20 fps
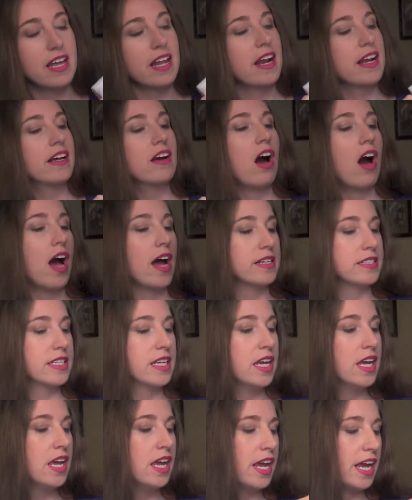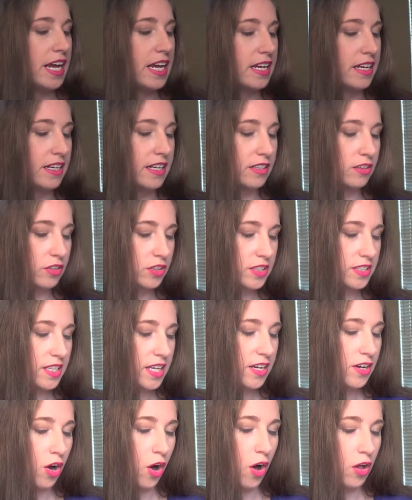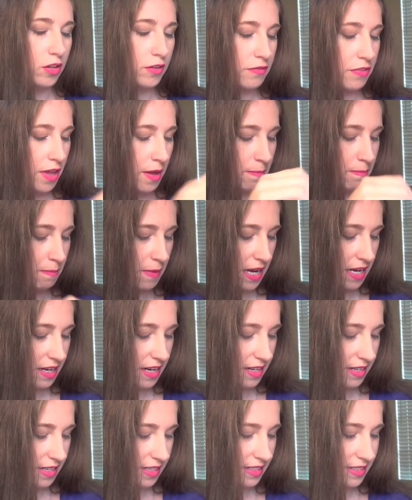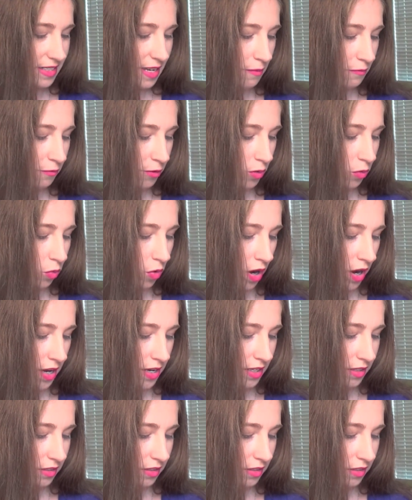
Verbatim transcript: that I got, and it looks like all of them made it except for one.